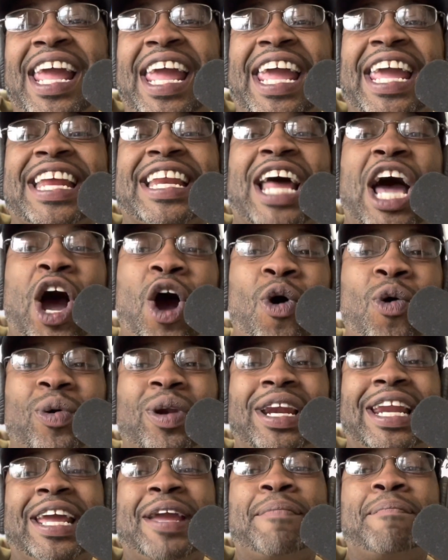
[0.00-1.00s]
in
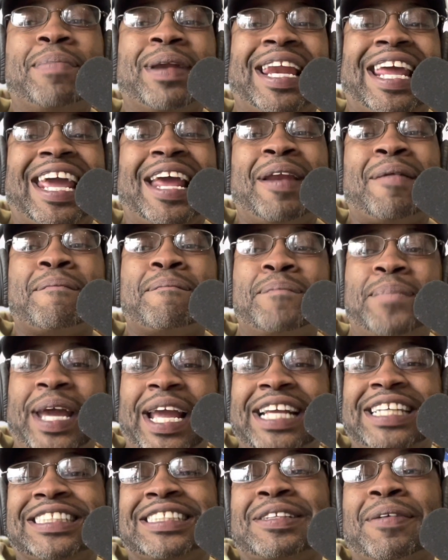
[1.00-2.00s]
Oatly
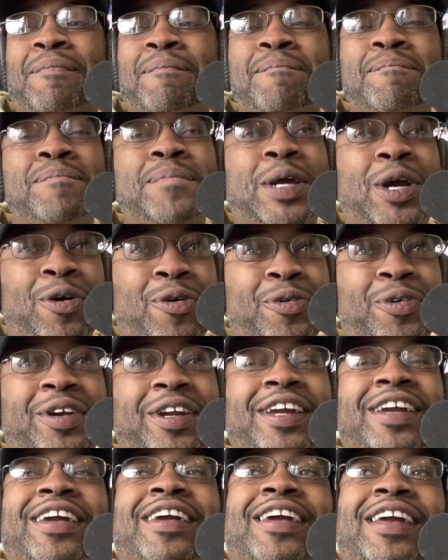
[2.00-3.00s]
plant-based milk.
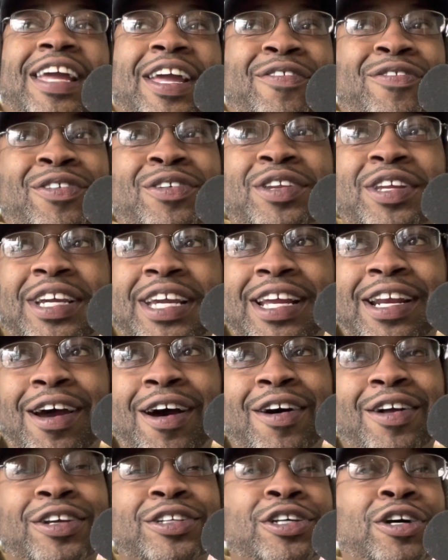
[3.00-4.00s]
If you look at
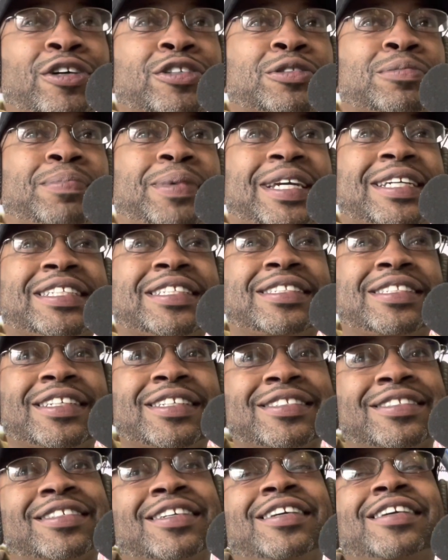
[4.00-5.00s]
all those
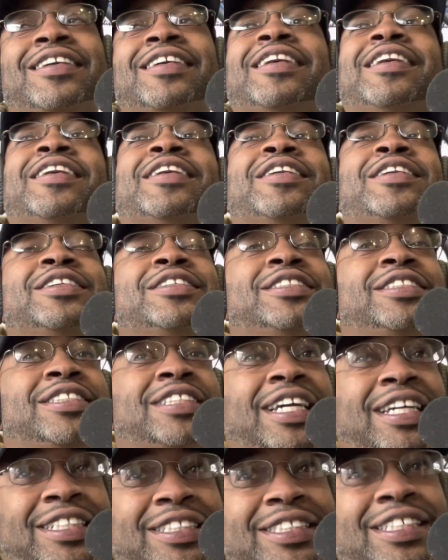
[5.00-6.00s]
businesses,
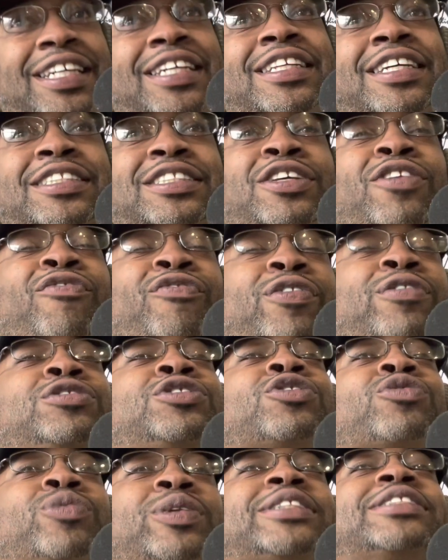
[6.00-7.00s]
Jay Z looks at
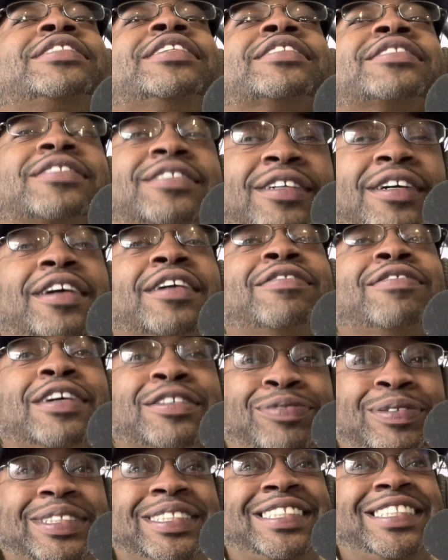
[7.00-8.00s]
futuristic stuff.
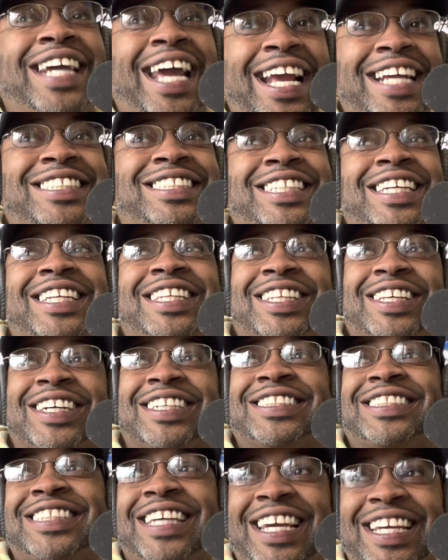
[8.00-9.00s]
That's what Jay Z
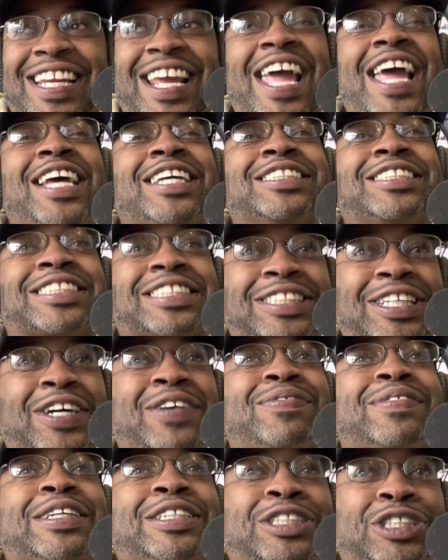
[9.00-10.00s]
looks at.
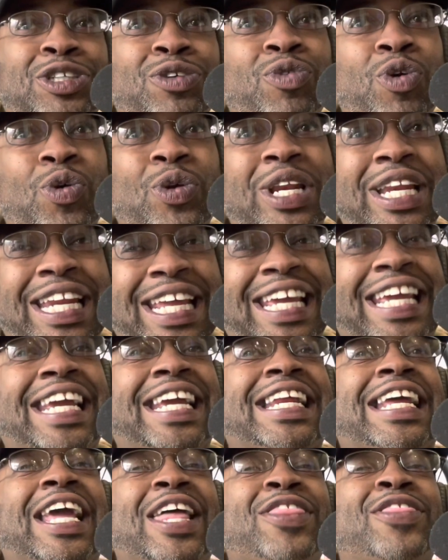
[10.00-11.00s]
Stuff that you will
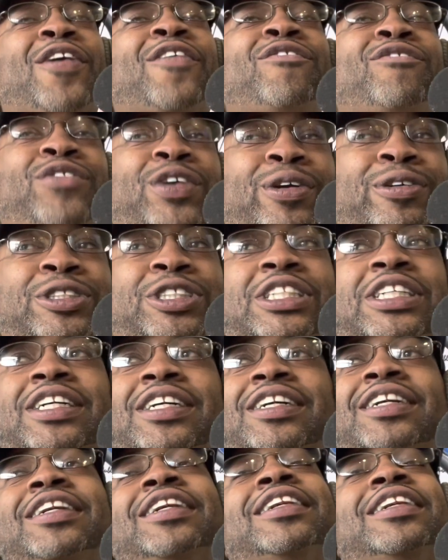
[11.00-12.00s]
need in the
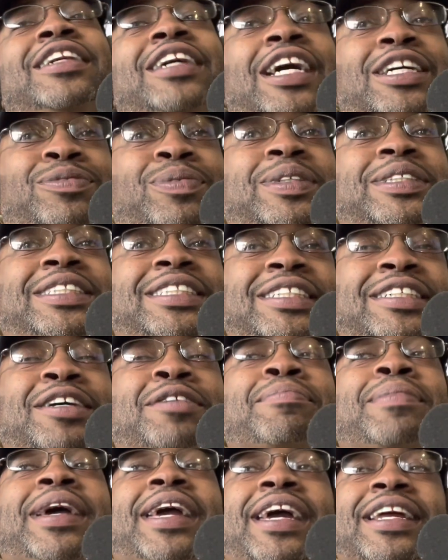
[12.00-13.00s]
future. That's what Jigga
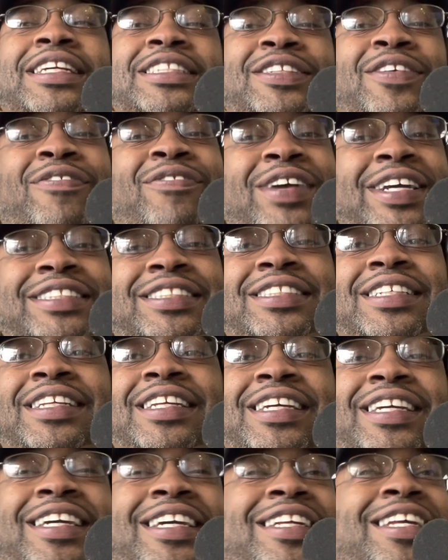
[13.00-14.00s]
Man is investing
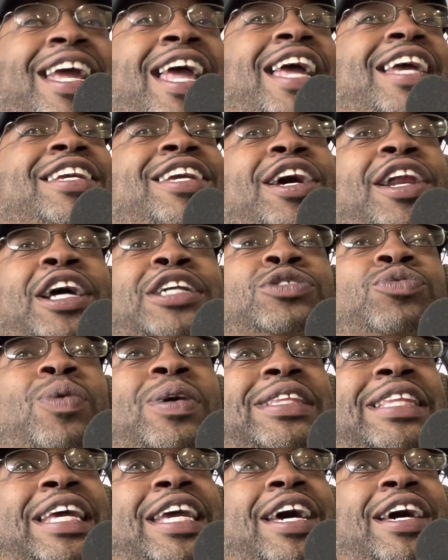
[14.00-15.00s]
in. Yeah, that's
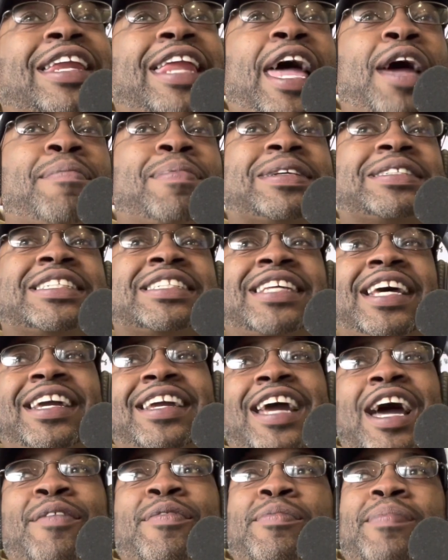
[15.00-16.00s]
what the hell happened
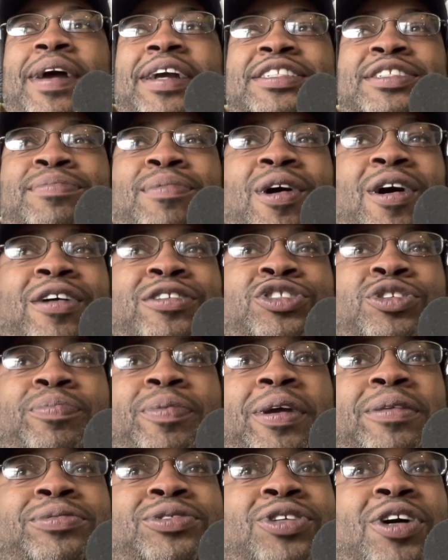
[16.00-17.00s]
today. I'll be back tomorrow, 2
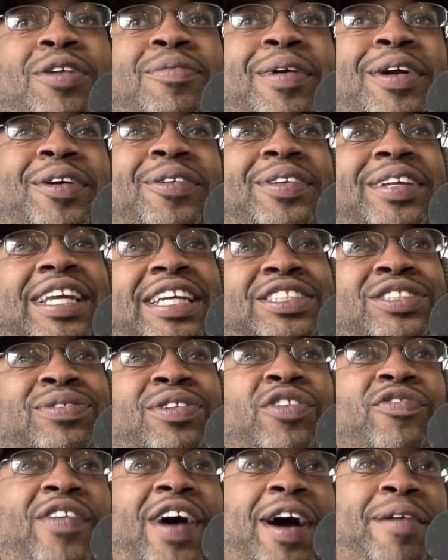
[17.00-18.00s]
p.m. sharp, right here on Kiss
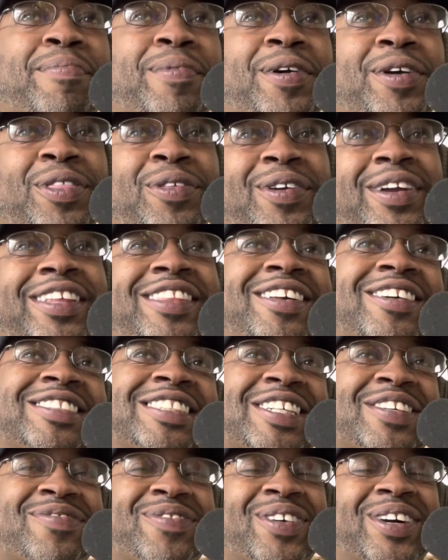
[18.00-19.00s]
105.3,
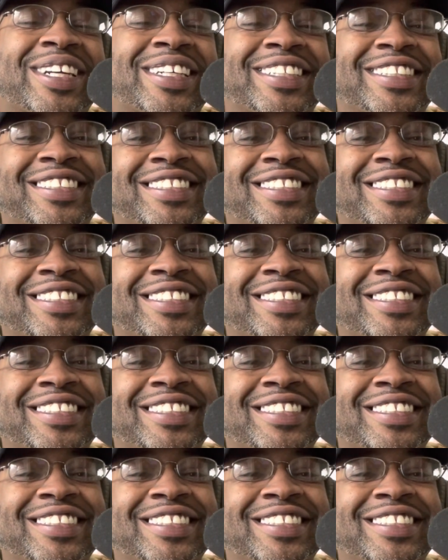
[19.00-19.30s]
1340.